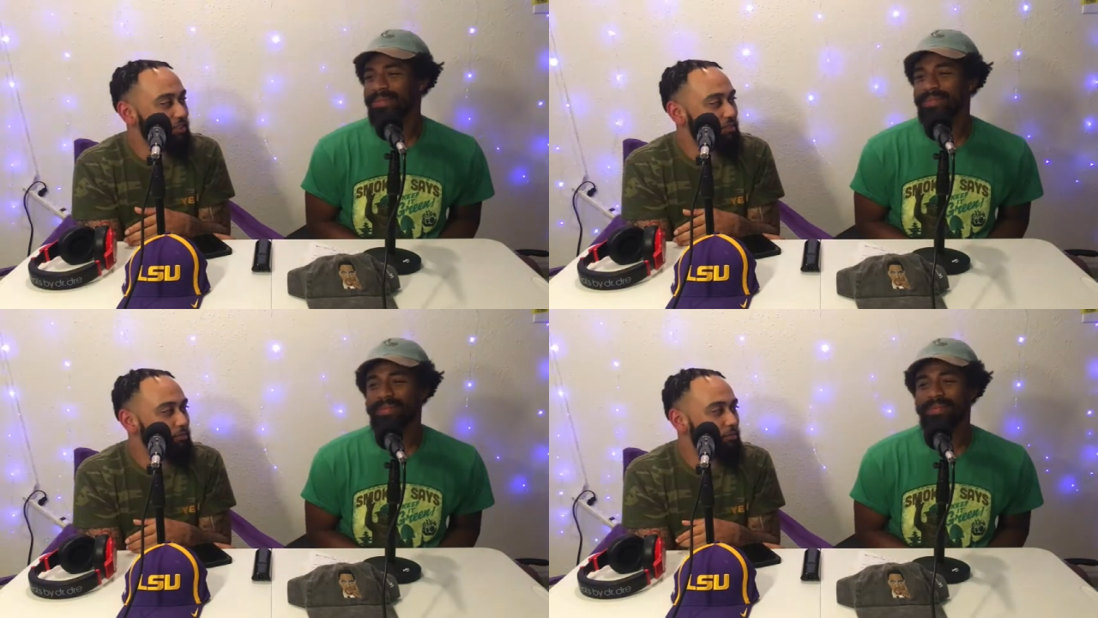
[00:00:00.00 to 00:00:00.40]

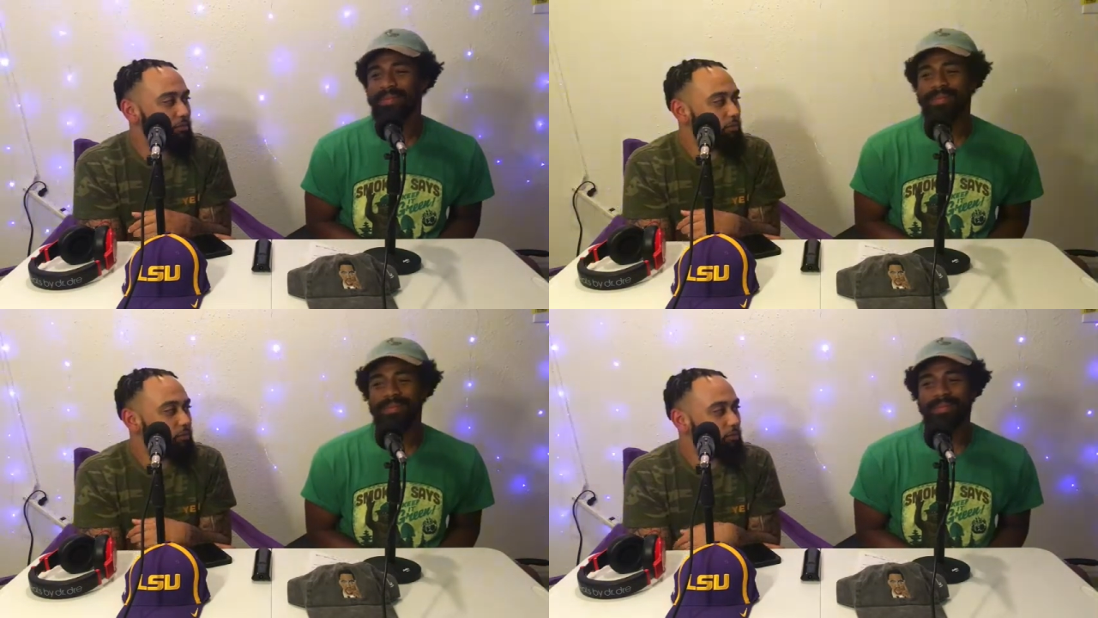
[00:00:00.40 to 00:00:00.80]

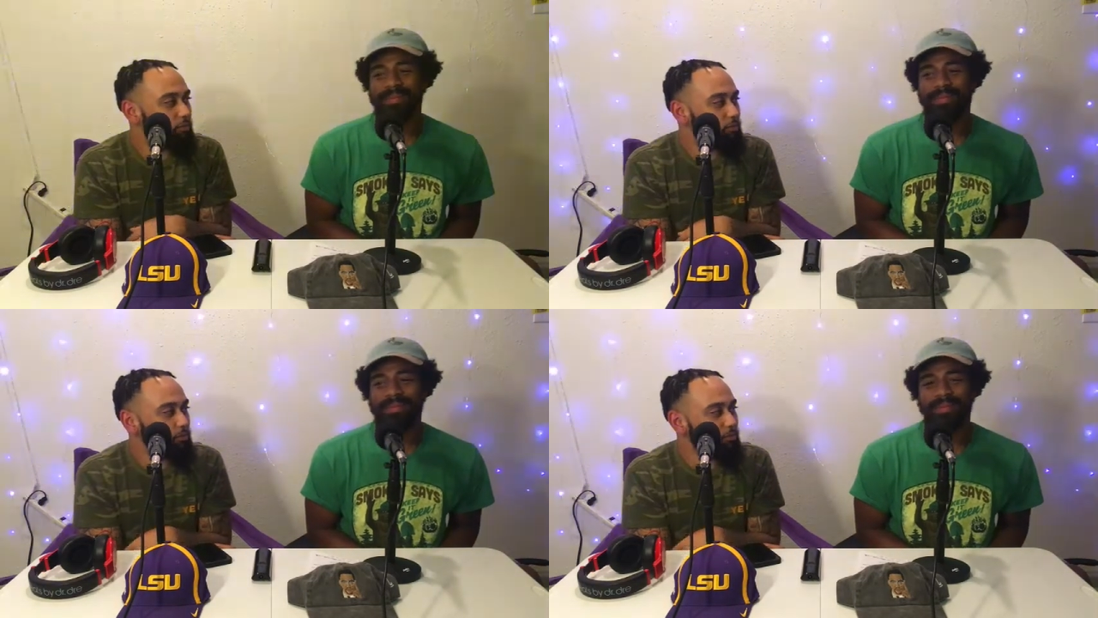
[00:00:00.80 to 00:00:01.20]

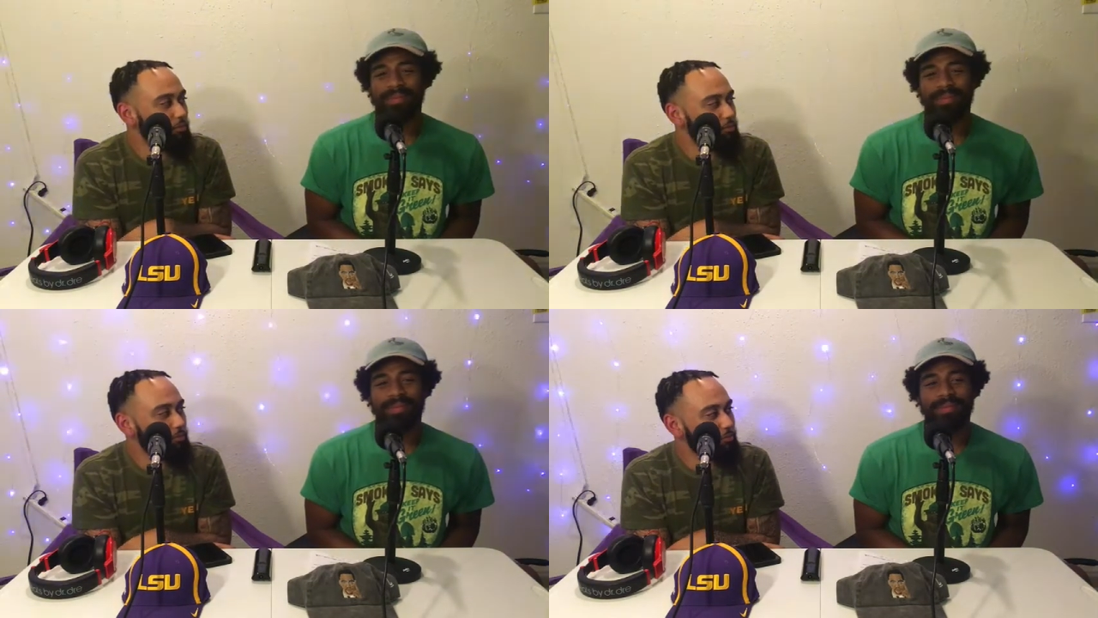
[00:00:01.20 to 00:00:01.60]

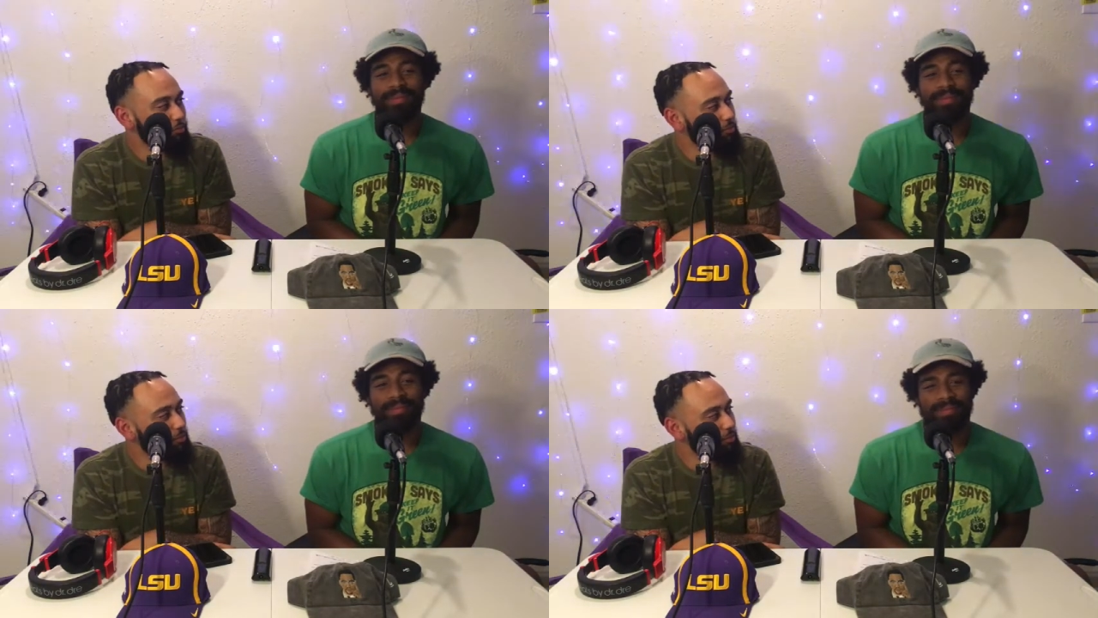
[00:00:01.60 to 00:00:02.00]

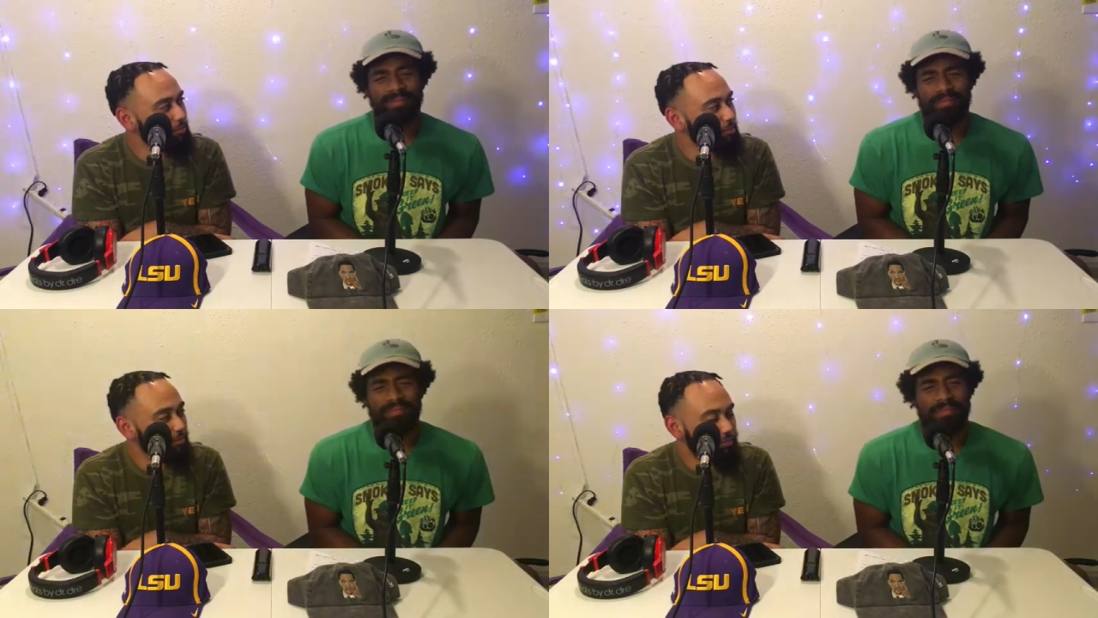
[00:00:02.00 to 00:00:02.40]

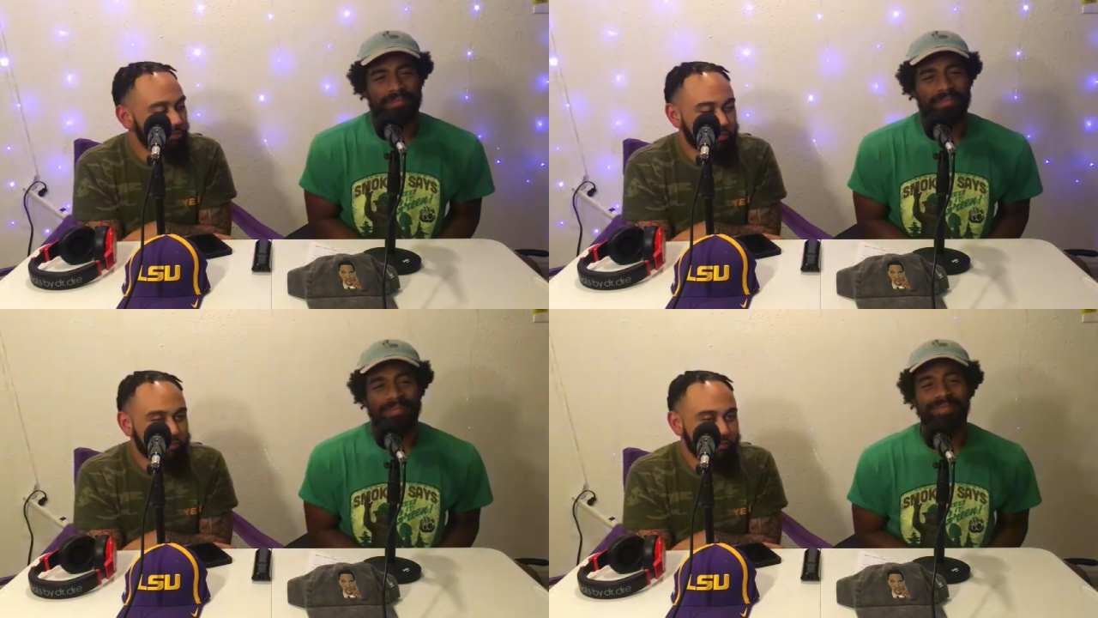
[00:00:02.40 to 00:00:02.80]

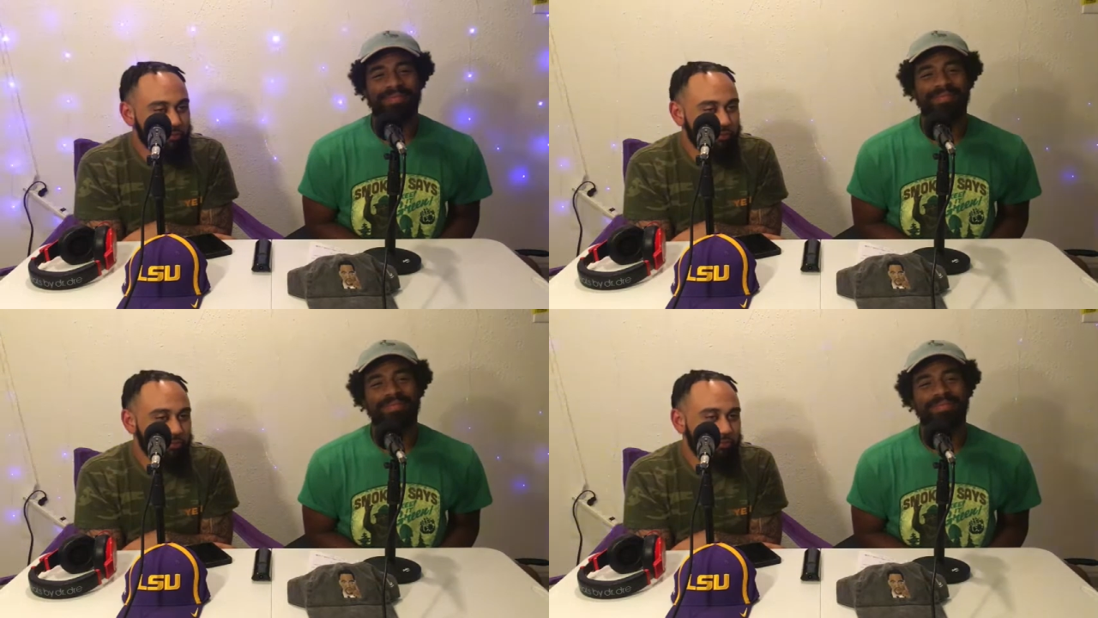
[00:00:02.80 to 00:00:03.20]

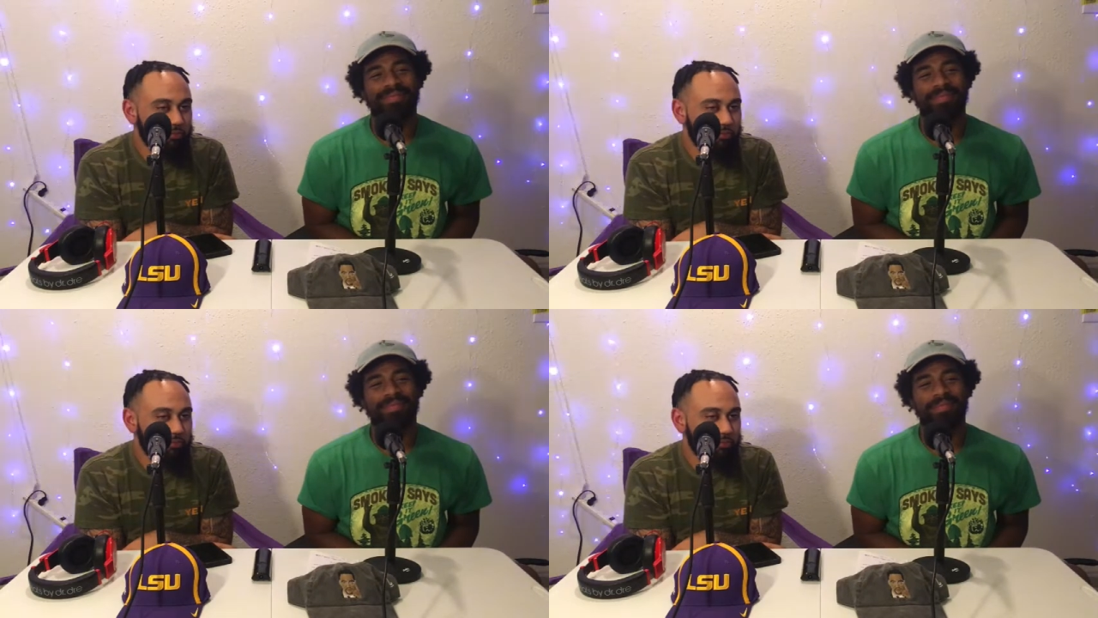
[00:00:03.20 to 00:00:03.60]

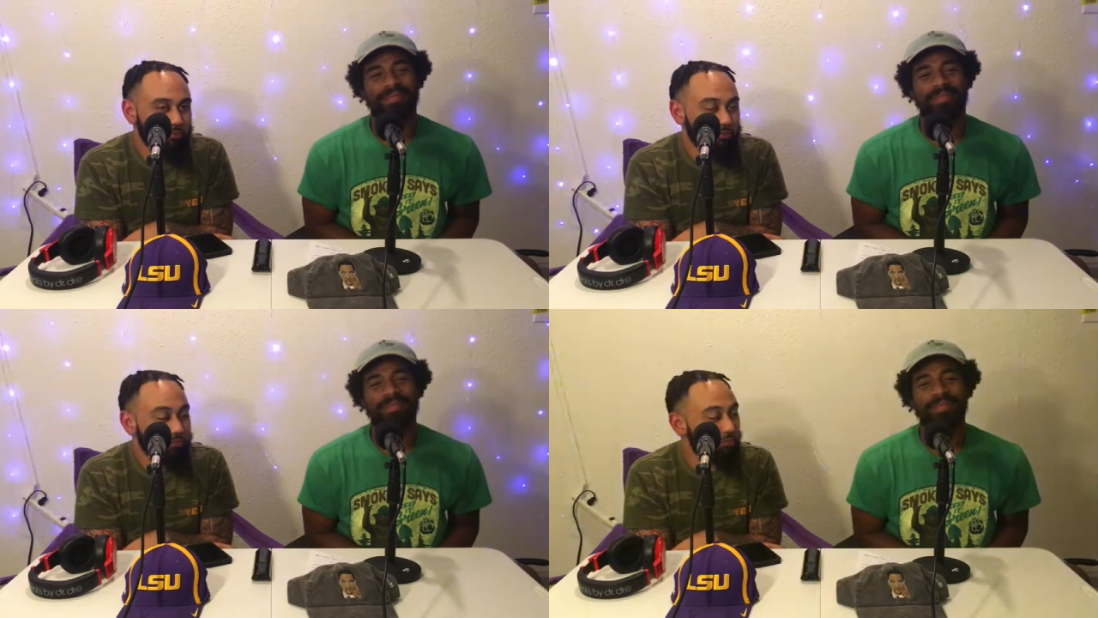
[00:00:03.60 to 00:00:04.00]

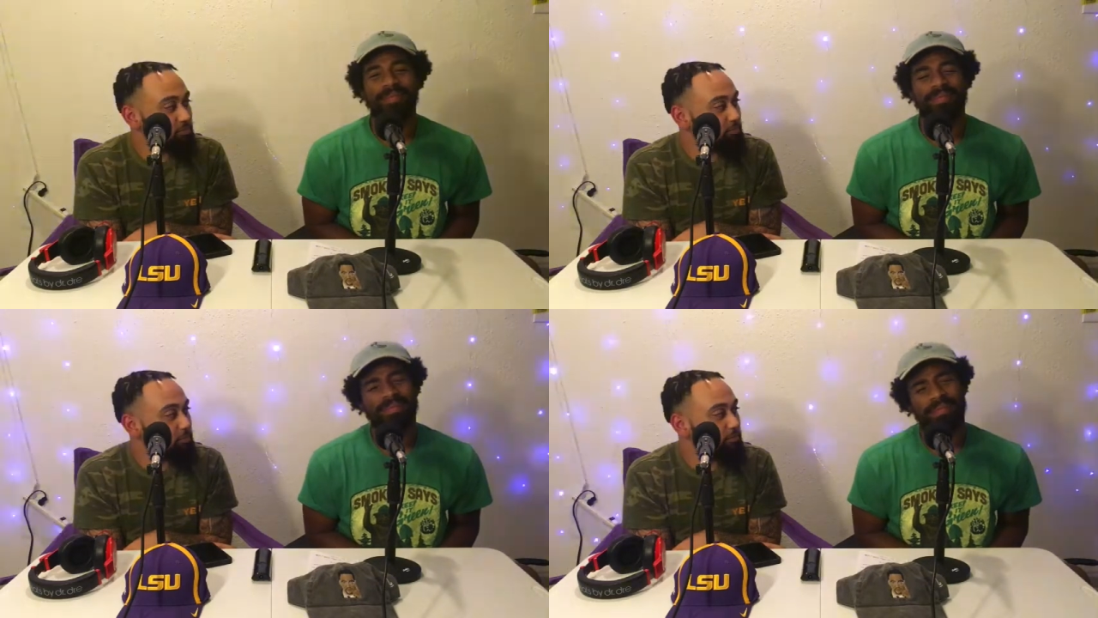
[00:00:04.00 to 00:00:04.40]

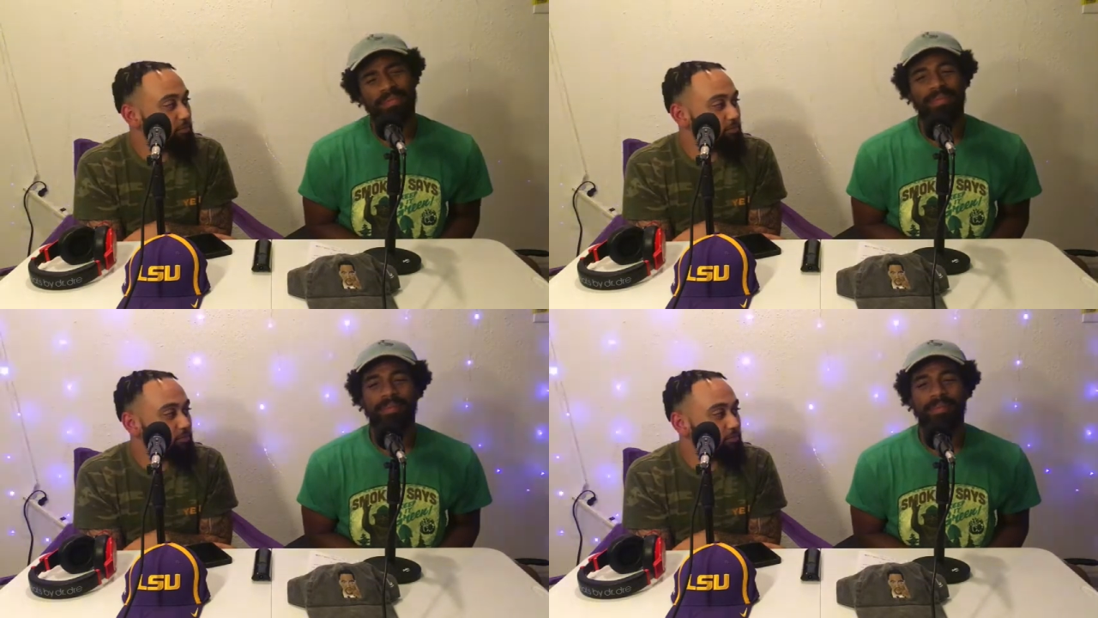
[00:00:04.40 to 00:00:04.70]
(silence)